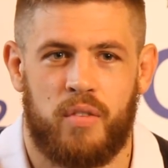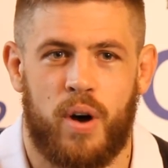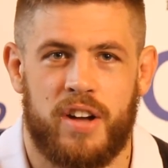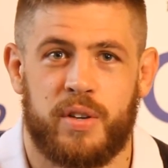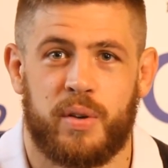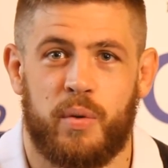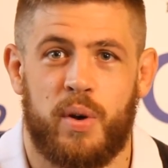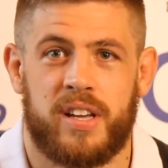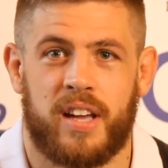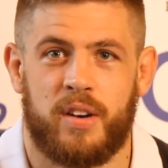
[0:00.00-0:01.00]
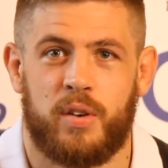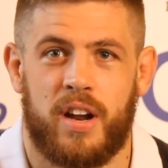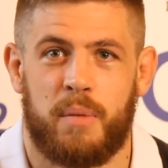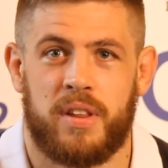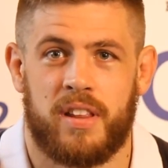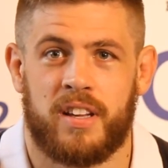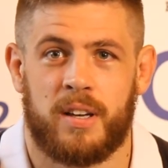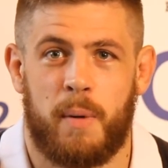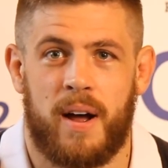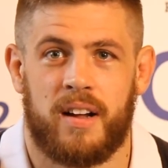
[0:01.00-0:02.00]
what I do on the weekend, and I'll be
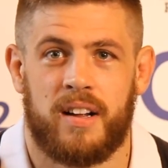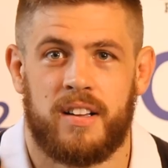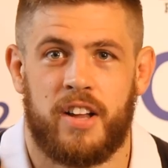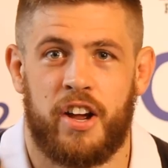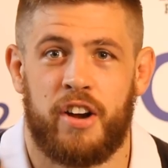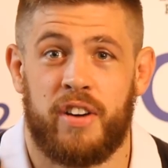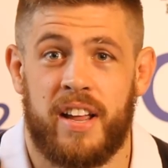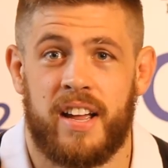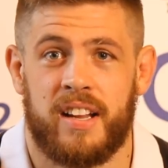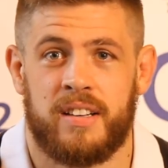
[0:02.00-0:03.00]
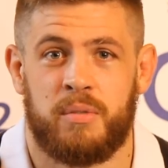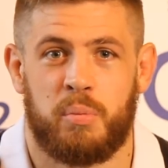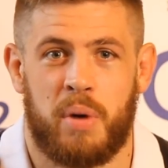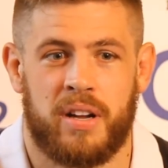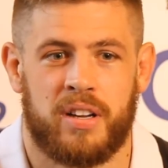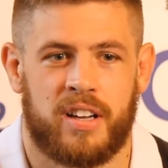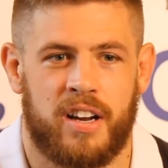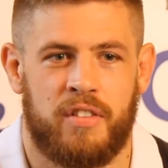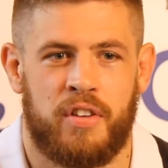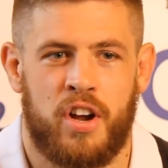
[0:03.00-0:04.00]
thinking about her and it and my
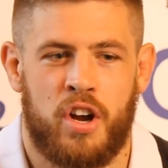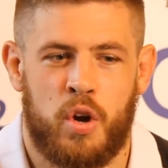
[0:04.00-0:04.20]
kind of